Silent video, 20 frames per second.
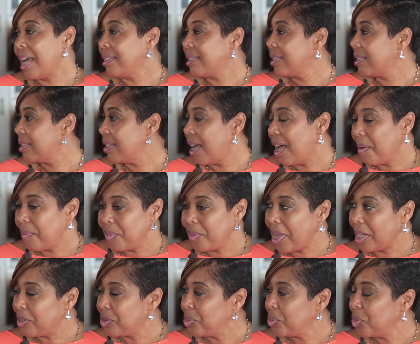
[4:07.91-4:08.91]

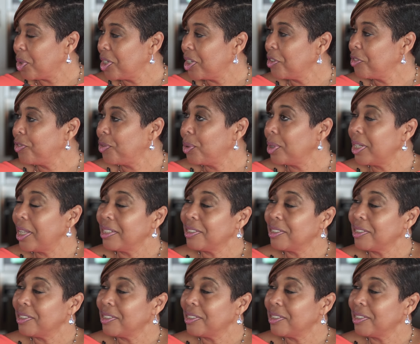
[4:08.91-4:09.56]
that's wonderful.